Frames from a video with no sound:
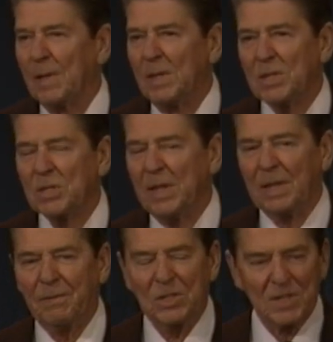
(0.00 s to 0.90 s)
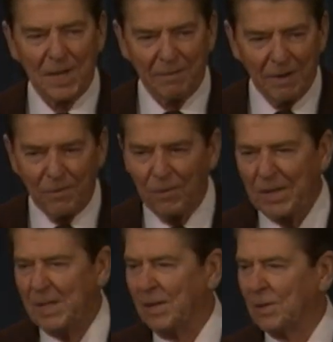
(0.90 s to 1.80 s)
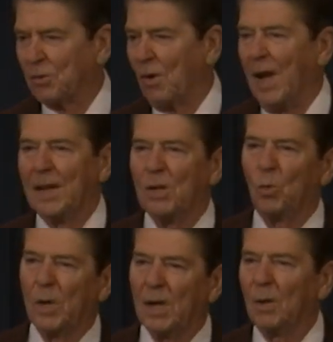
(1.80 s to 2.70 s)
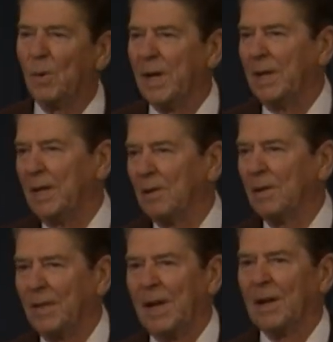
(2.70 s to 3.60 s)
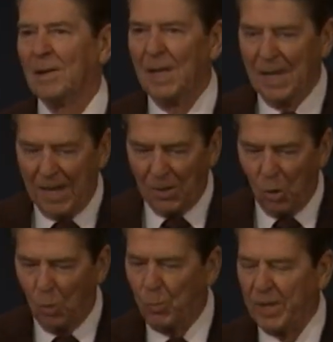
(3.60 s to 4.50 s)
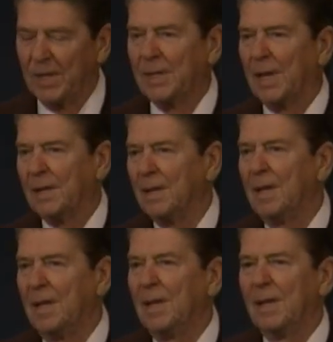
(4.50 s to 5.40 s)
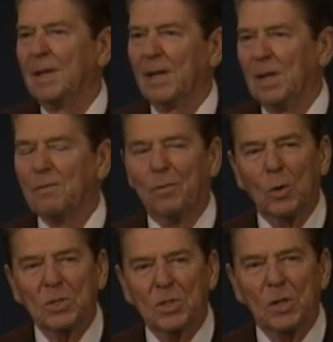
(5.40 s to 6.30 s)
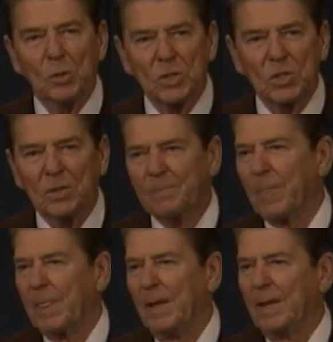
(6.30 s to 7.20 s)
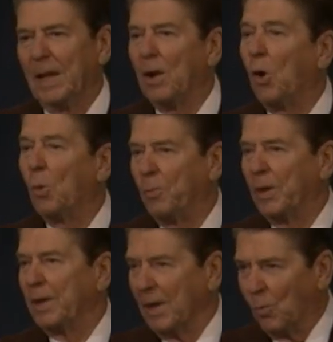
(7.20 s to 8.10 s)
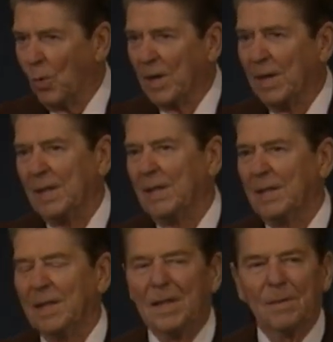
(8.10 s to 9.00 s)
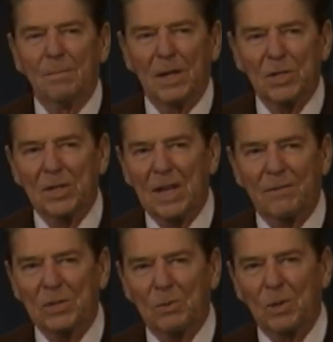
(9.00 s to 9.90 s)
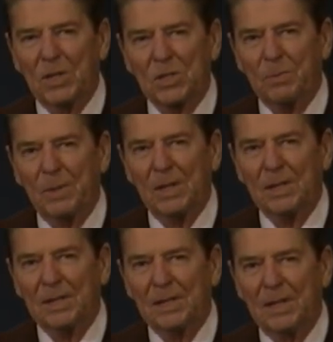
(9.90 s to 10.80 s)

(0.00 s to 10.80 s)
this thing of instead of every year trying to whittle away here and there and hope we can get enough votes to do so and hope that one day the budget deficit will disappear,